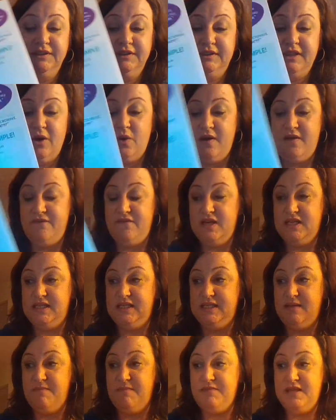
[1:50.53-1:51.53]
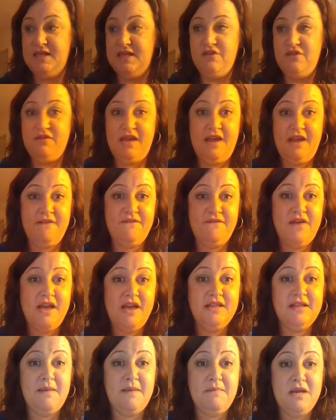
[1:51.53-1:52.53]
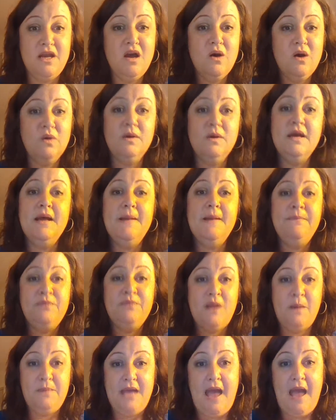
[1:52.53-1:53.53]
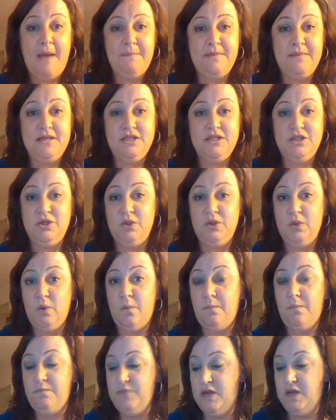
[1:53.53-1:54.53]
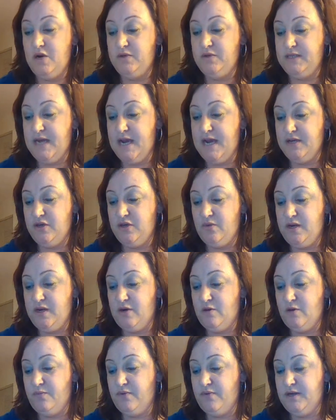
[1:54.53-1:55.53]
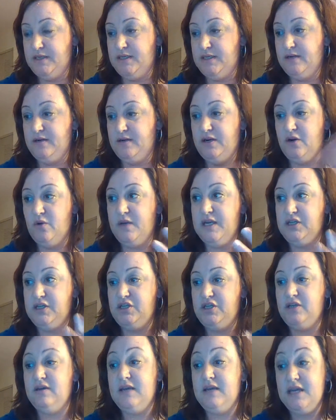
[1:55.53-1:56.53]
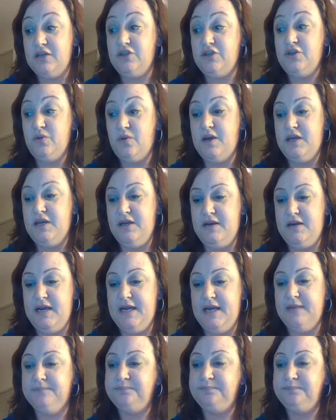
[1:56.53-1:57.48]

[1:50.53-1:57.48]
So if it's something that you can't find, let me know. I'll be happy to, tag you in it or print it, get you what you need.